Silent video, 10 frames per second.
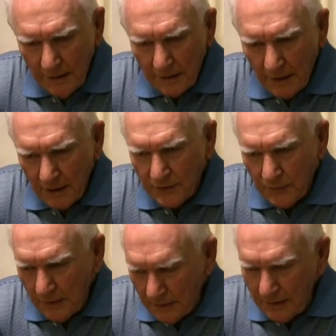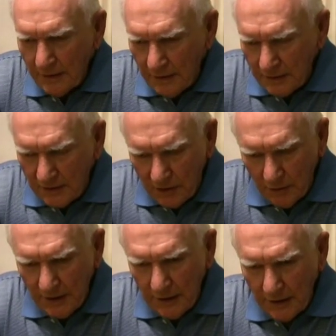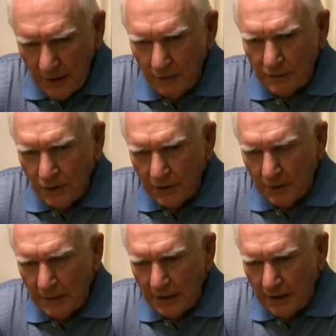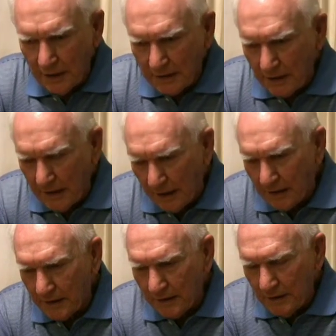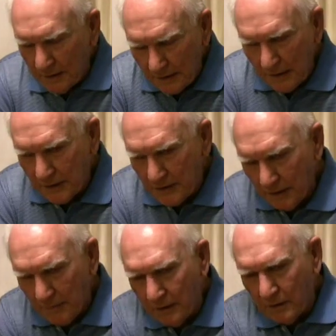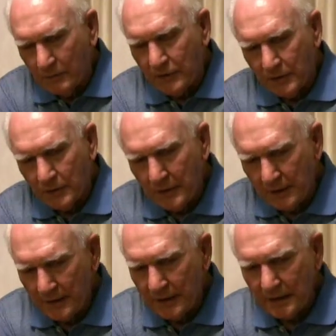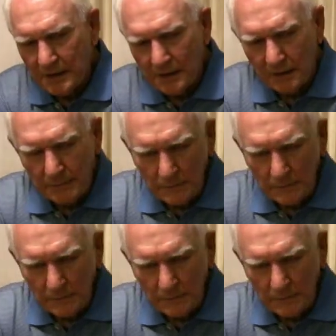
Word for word: Class and told me that I was going to be inducted and, I, and sent me home for 20 days.